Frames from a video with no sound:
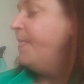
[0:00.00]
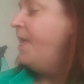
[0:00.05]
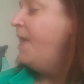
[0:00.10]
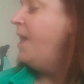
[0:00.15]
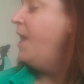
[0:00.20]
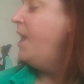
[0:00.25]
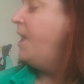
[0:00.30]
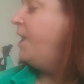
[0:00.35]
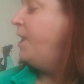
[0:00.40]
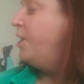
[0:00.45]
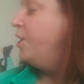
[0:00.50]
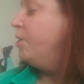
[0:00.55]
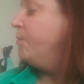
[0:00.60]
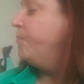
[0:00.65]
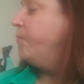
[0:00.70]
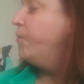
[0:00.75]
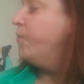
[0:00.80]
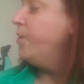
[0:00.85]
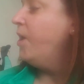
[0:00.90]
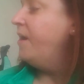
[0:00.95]
Hare
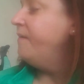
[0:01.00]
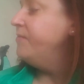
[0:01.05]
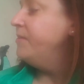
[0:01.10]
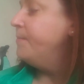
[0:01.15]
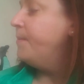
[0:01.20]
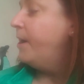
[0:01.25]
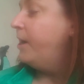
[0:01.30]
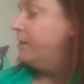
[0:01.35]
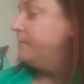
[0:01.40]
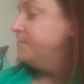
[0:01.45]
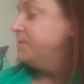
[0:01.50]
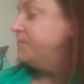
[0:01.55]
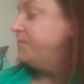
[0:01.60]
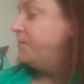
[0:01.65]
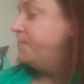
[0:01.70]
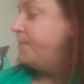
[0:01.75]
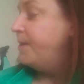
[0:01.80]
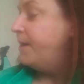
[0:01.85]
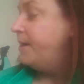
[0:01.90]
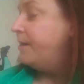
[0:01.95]
pulled off the bottoms for
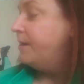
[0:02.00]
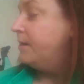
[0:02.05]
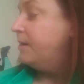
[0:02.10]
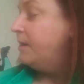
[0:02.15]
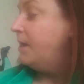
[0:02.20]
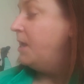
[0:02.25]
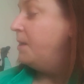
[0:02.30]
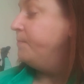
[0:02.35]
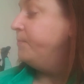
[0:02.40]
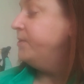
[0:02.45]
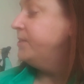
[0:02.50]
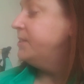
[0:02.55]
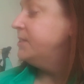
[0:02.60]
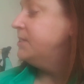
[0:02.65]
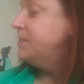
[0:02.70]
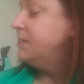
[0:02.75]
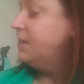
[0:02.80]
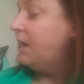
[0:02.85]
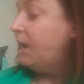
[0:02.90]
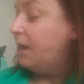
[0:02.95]
Bear and put the
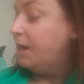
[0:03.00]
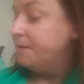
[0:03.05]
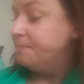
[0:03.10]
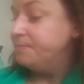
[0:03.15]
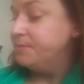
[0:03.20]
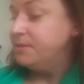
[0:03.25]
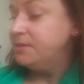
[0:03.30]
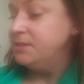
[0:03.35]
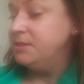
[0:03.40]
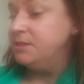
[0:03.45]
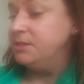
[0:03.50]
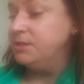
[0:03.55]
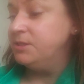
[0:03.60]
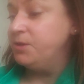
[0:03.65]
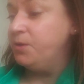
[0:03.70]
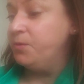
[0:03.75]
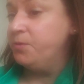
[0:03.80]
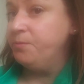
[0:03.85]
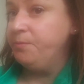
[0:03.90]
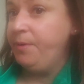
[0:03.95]
tops in his
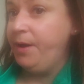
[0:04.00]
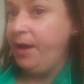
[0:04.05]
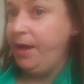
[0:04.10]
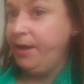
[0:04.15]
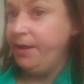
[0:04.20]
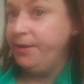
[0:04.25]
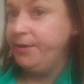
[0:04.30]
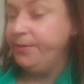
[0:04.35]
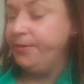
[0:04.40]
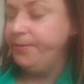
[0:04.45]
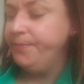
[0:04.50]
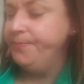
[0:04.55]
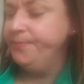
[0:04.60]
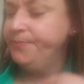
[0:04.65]
own pile.